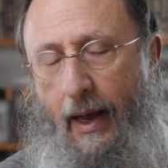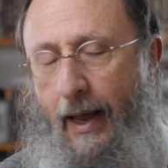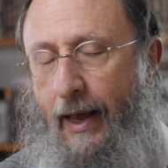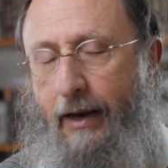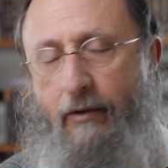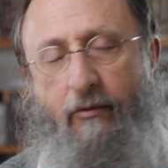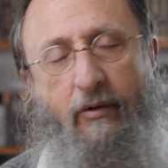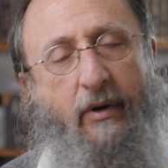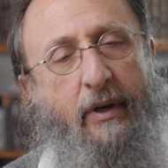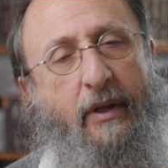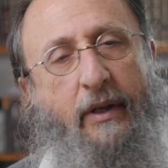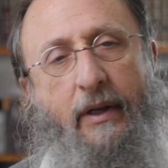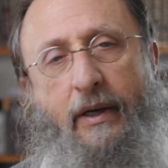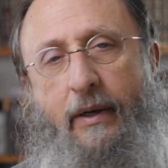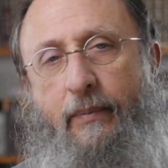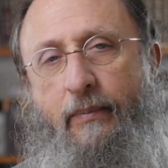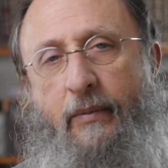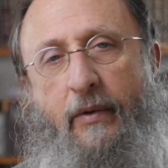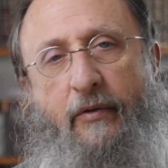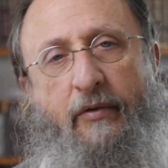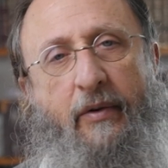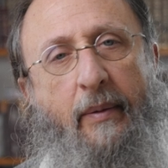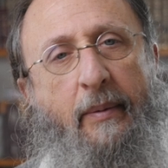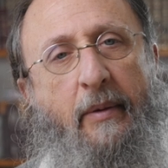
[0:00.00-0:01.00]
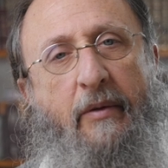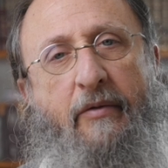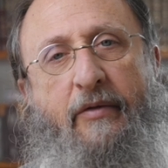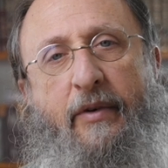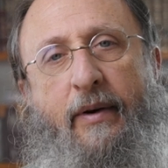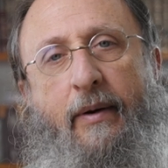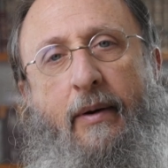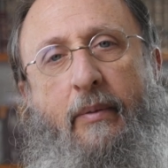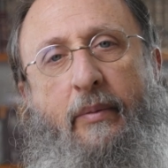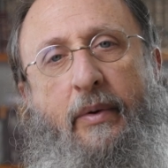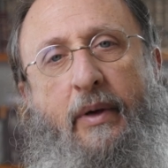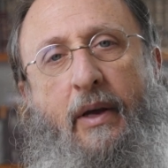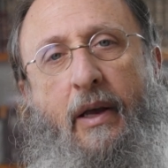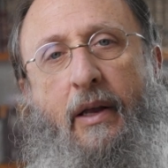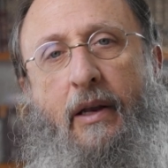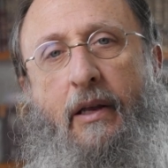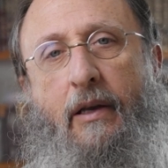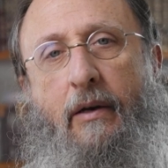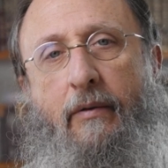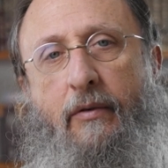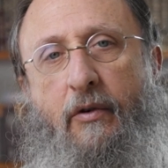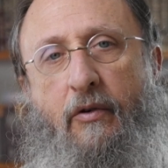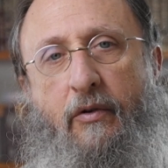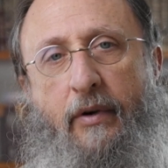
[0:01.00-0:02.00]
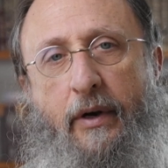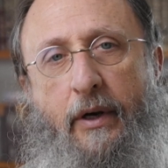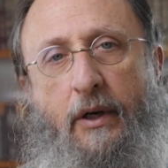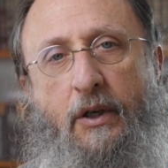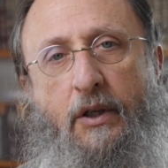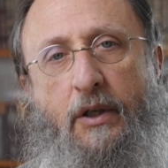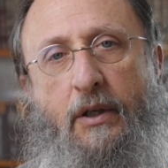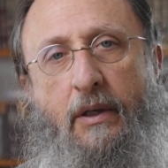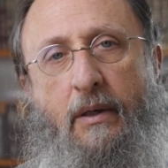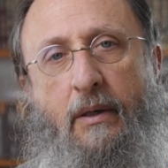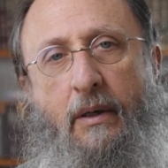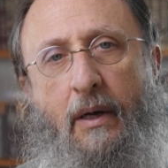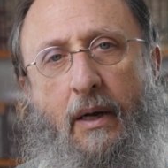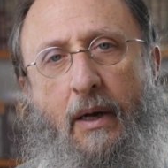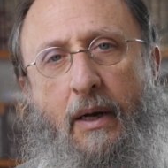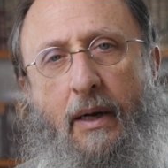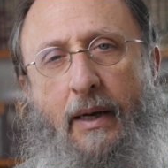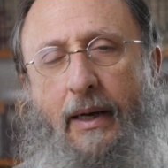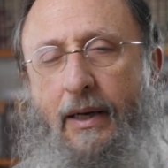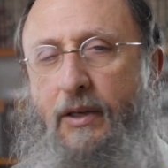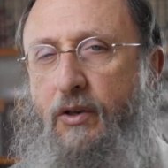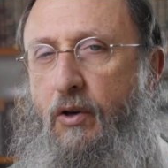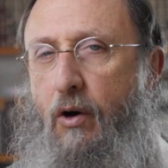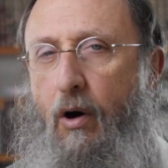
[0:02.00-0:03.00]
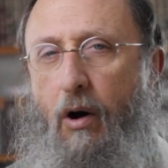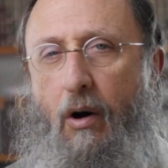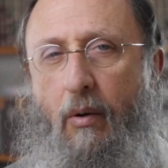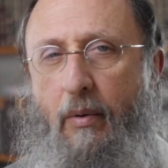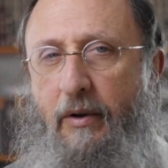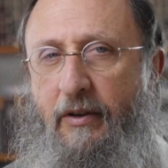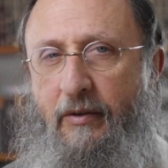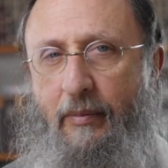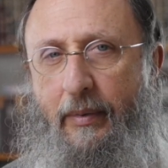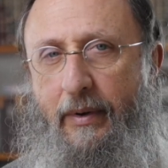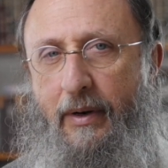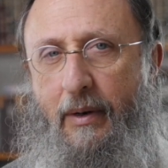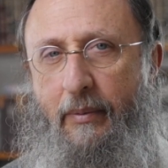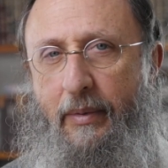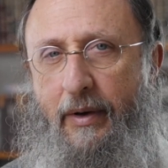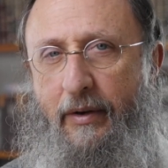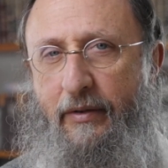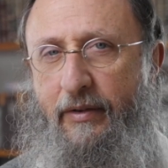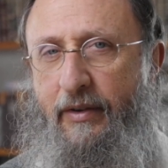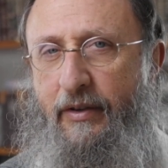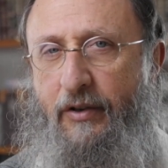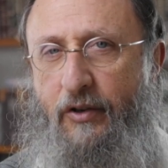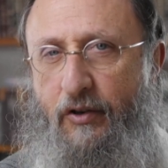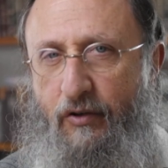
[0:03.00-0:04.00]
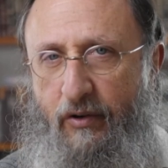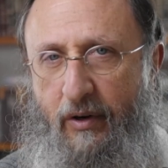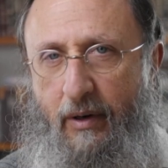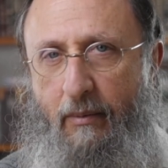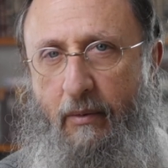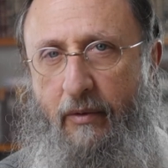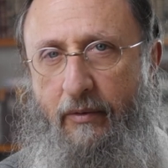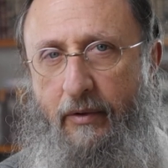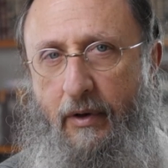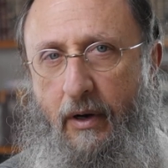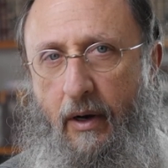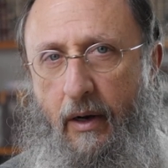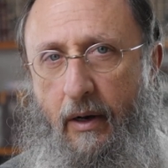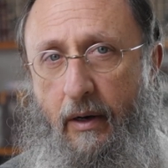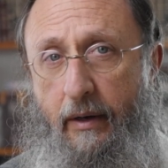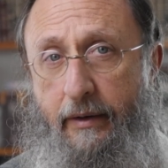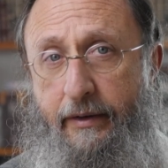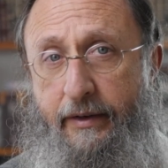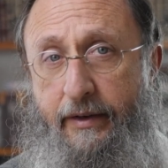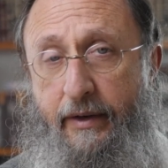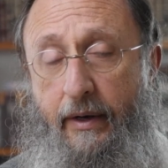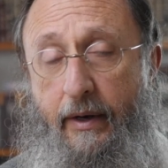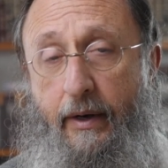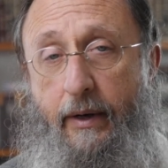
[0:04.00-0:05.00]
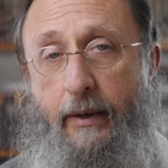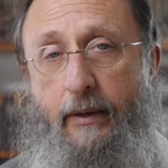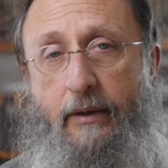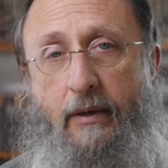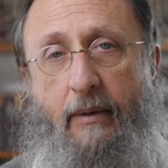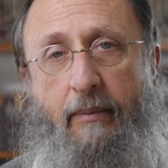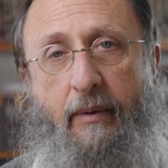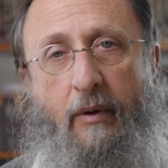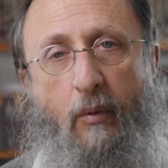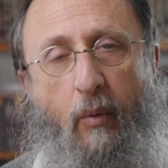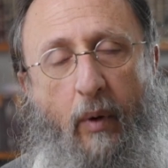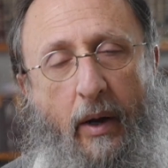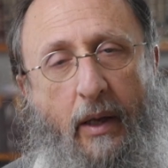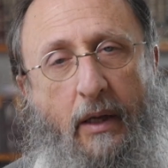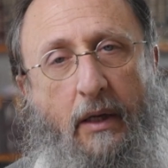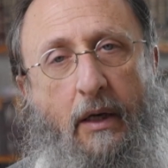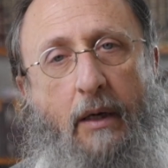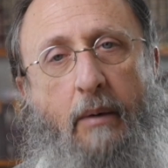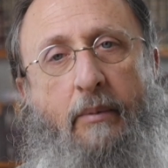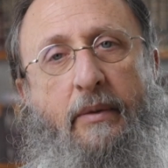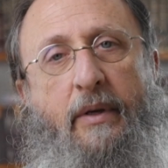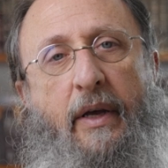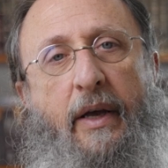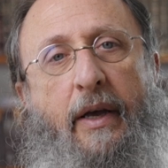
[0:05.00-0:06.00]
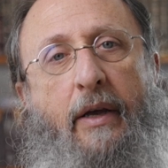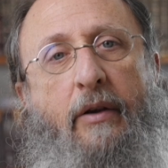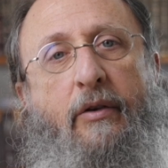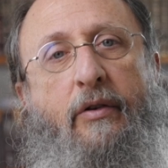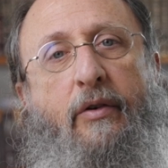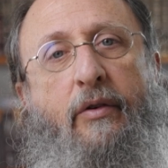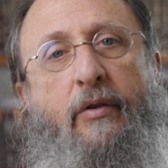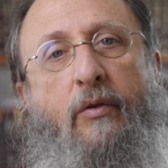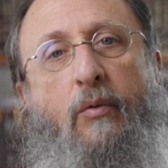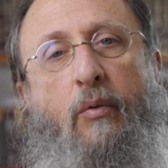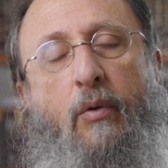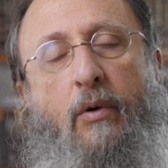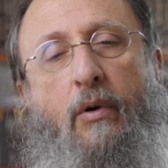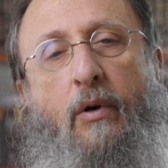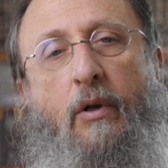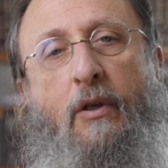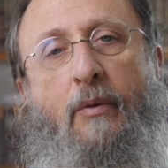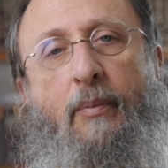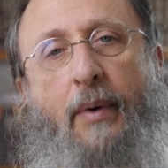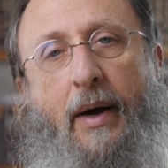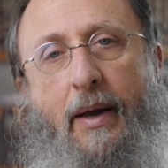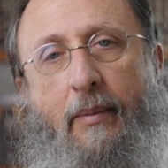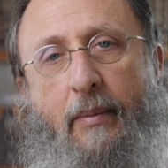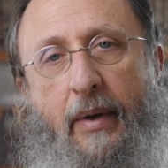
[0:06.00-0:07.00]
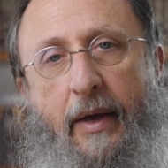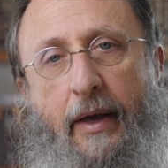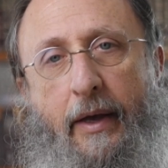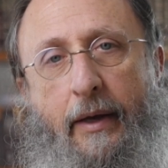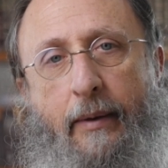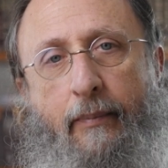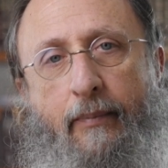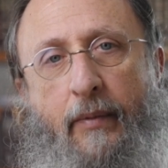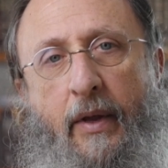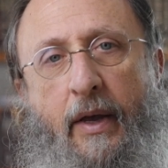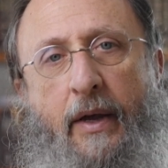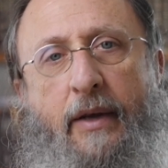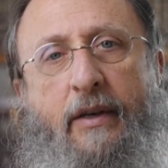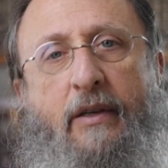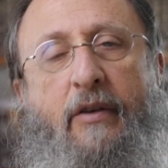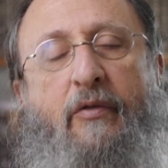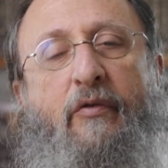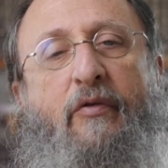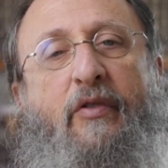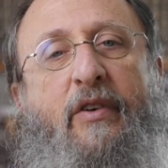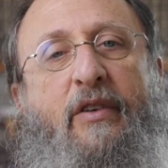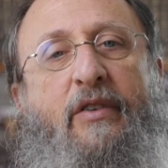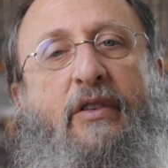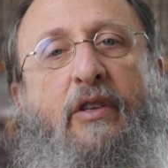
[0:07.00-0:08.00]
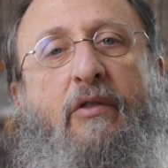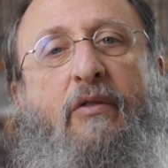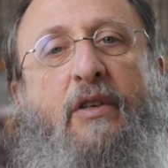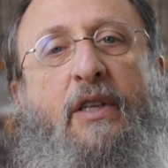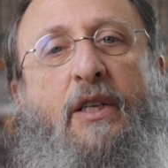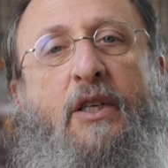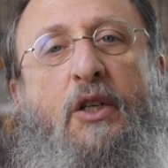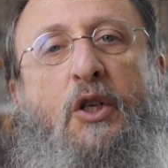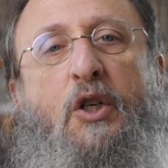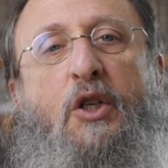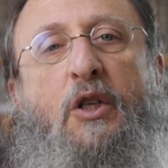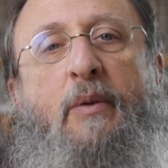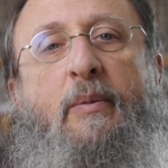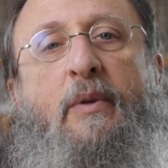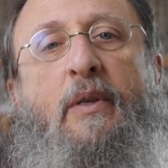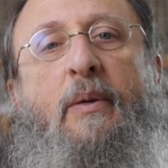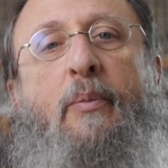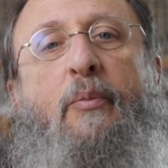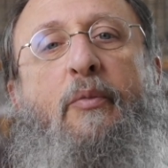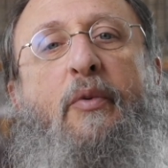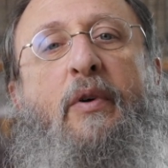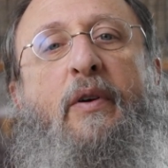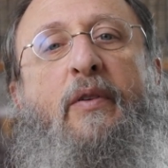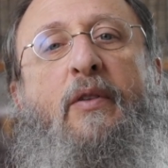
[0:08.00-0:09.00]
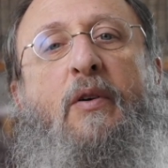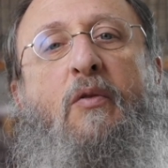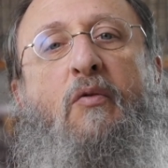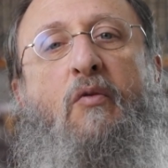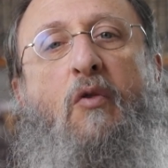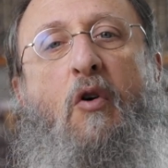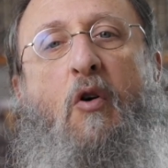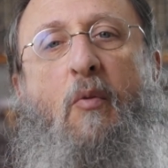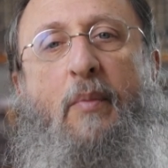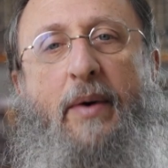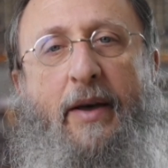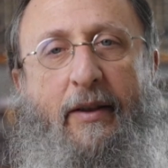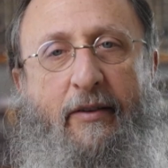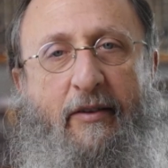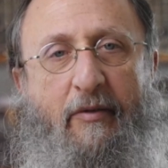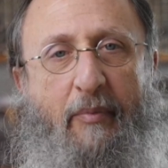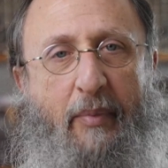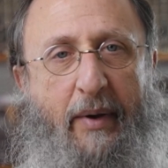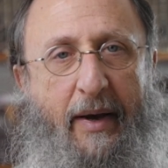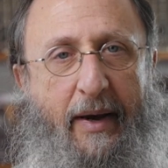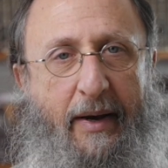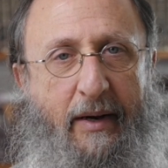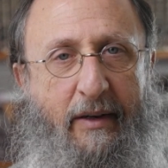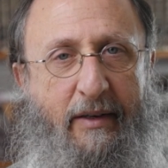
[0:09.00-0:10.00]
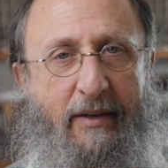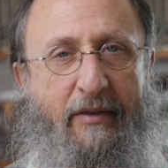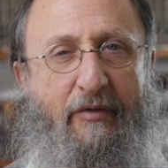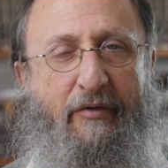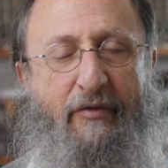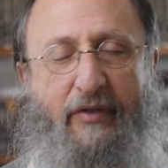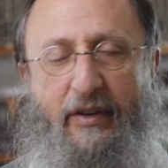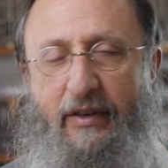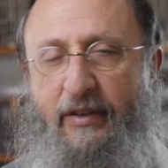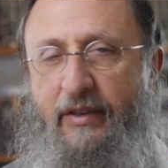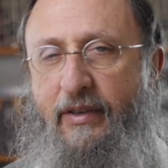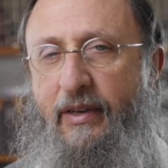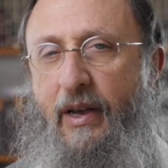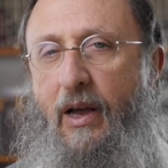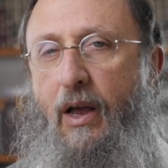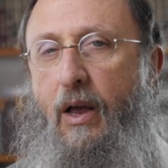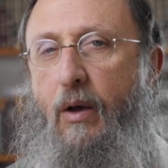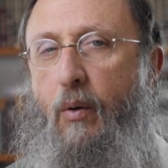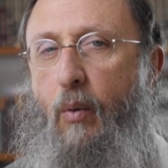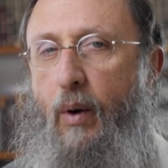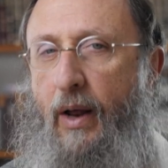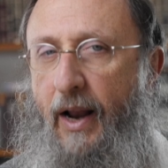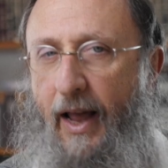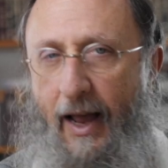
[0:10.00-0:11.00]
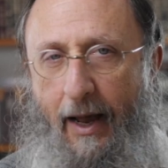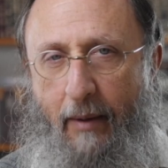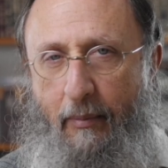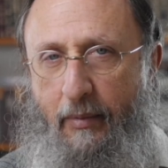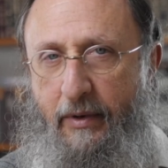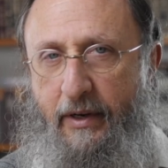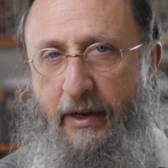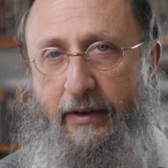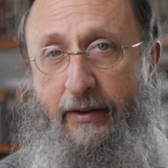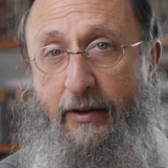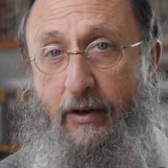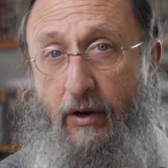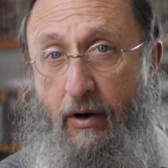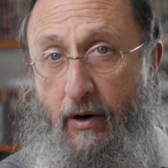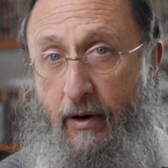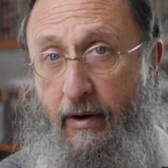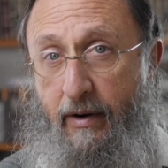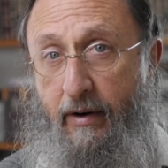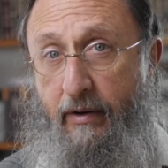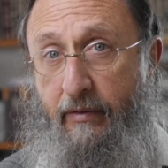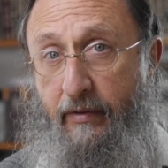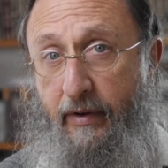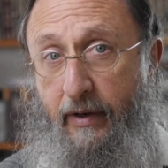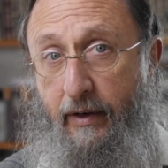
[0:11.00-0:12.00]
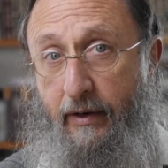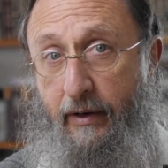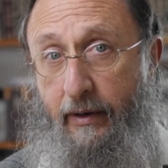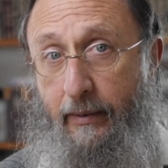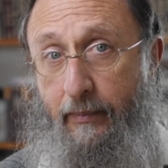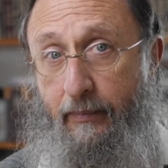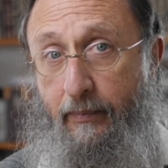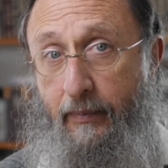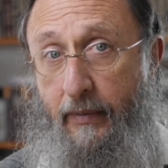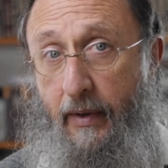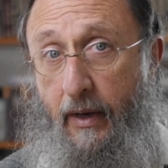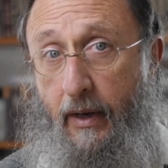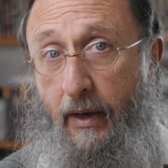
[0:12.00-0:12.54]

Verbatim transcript: And really, from the very beginning of creation, it's always been about this dream of God's, to be welcomed into the world by man, to fix the relationship, to bring the romance back, to fix what happened in the Garden of Eden.